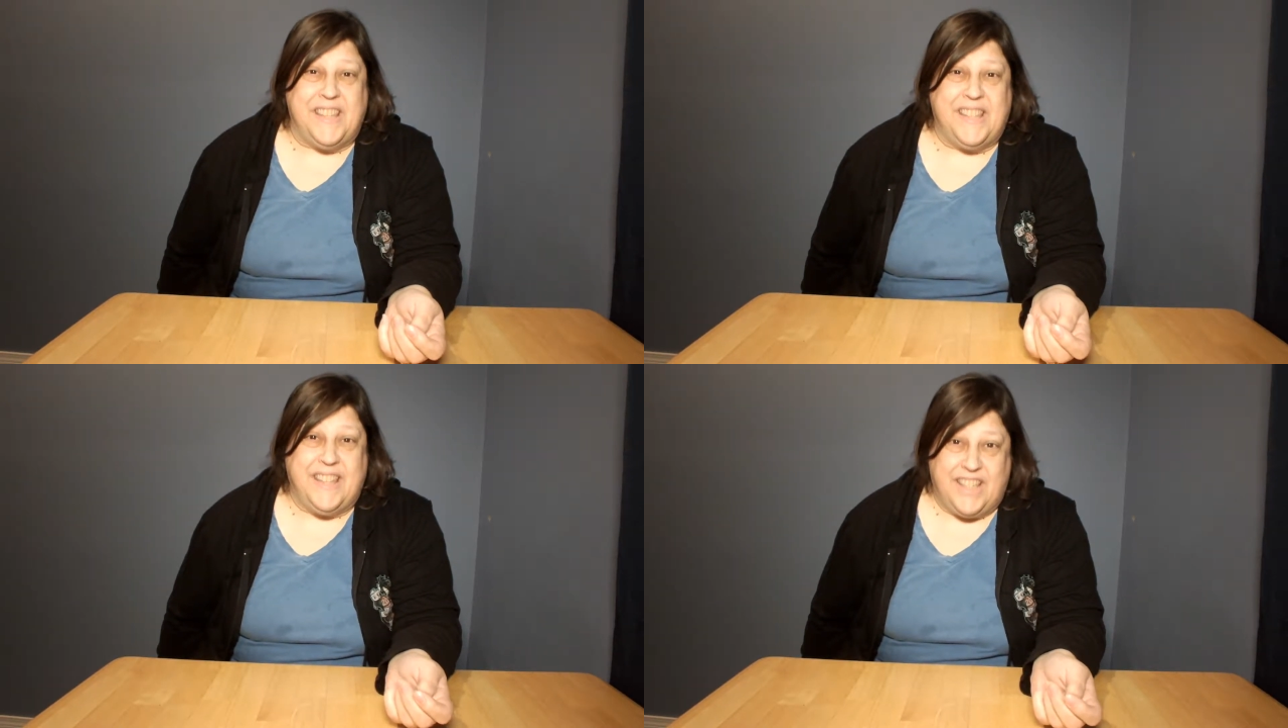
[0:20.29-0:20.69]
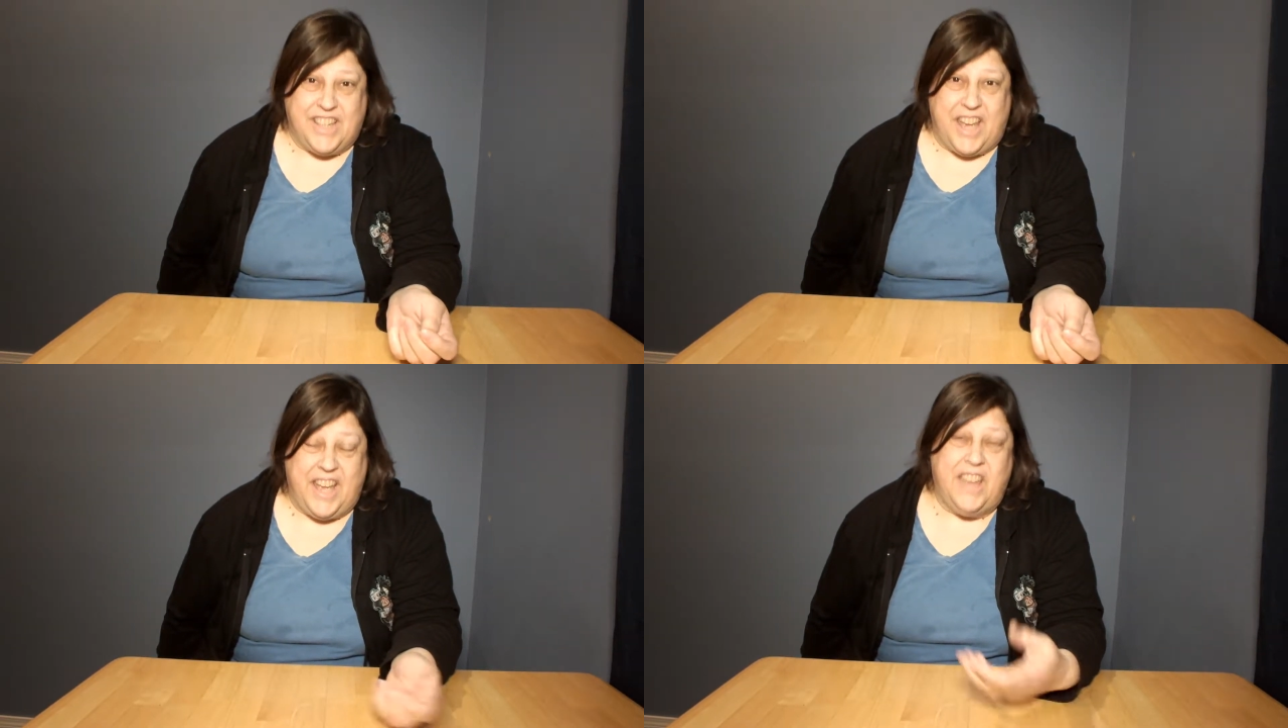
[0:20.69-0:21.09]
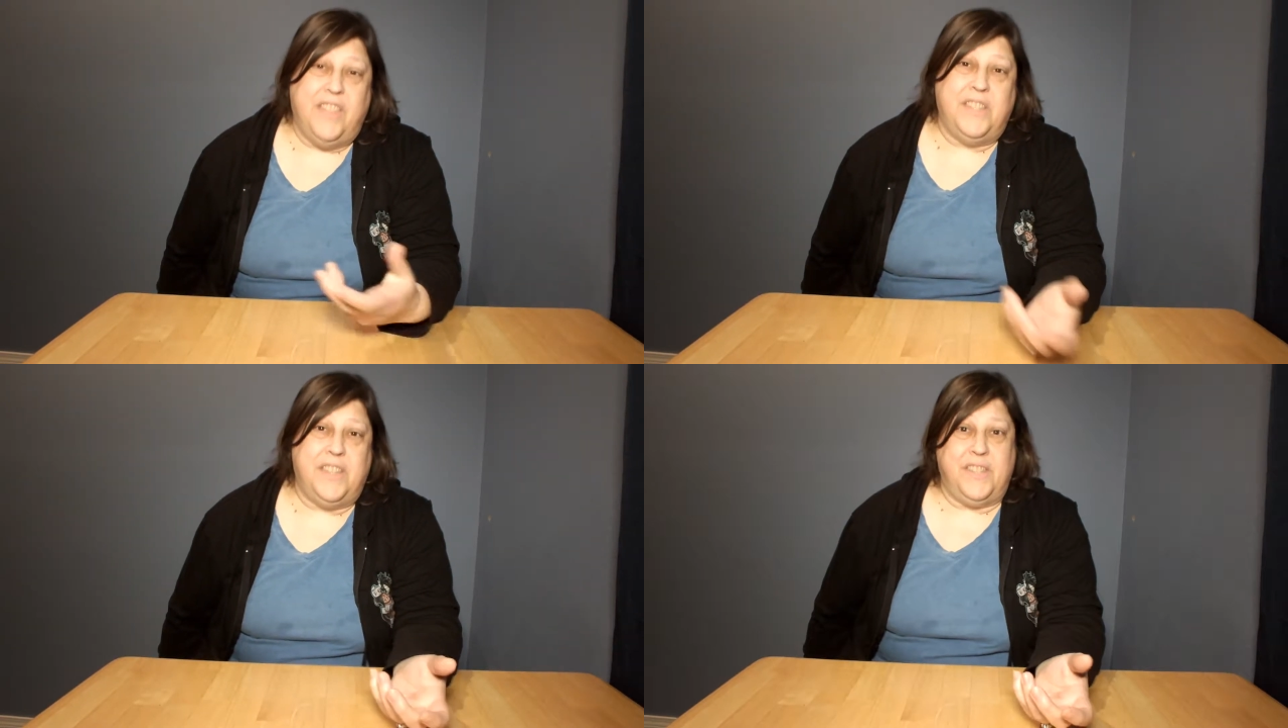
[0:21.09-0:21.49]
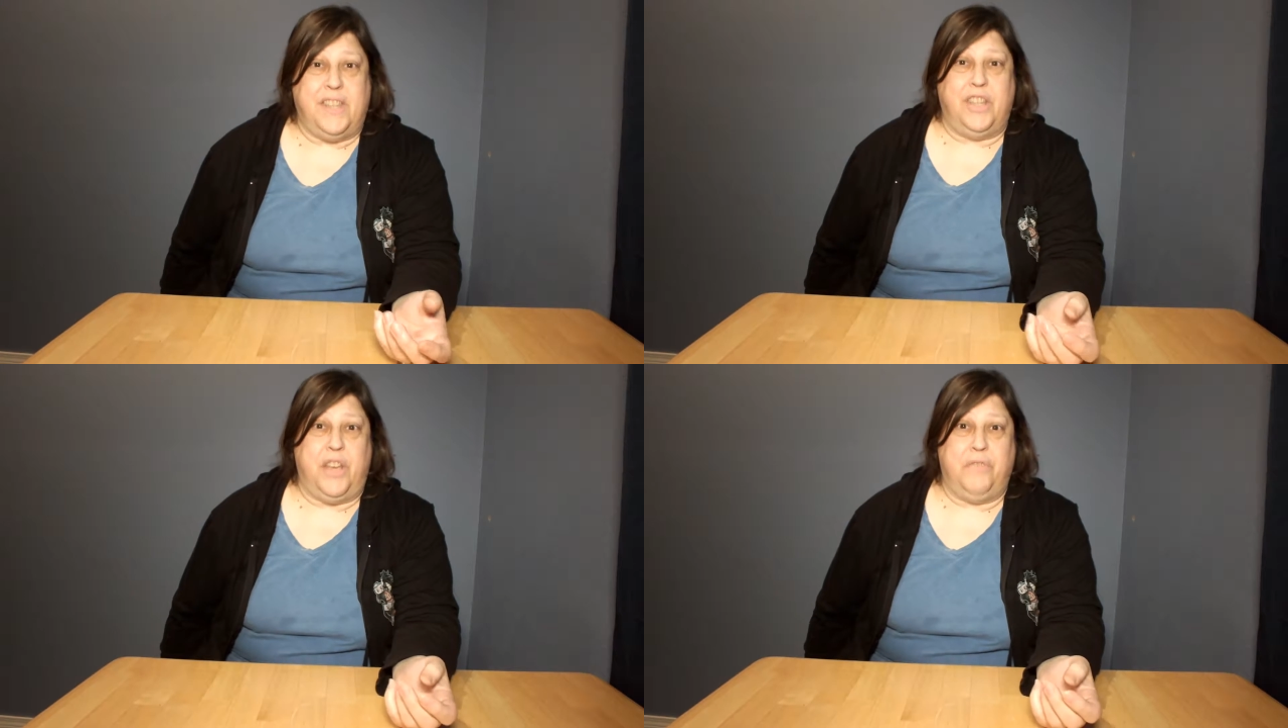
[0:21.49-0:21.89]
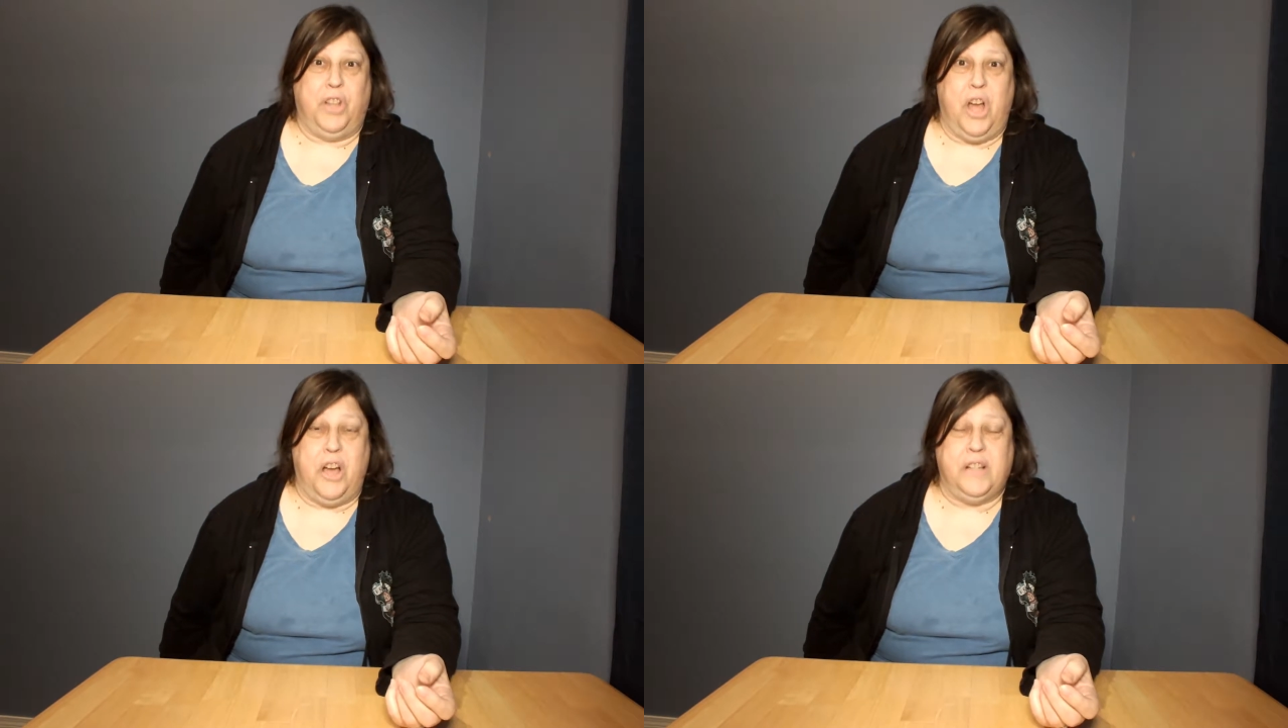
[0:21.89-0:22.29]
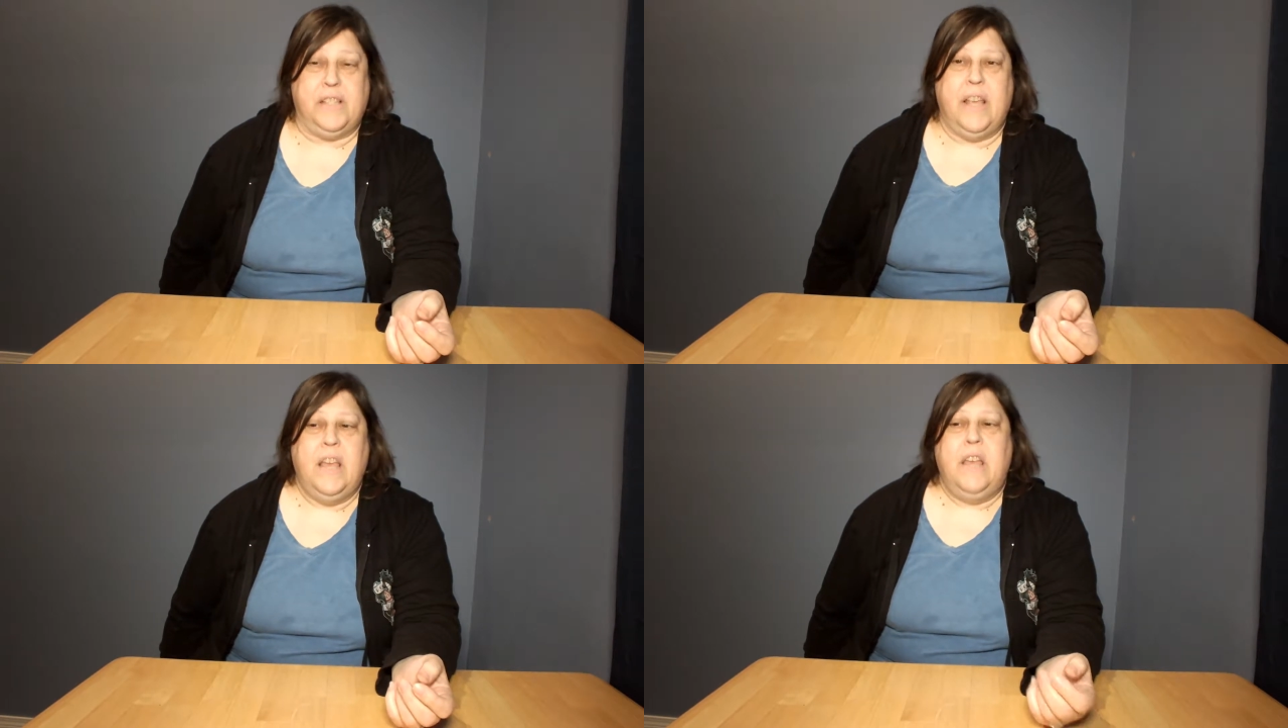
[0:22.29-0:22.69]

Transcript: CJ, and this is CJ Vlogs.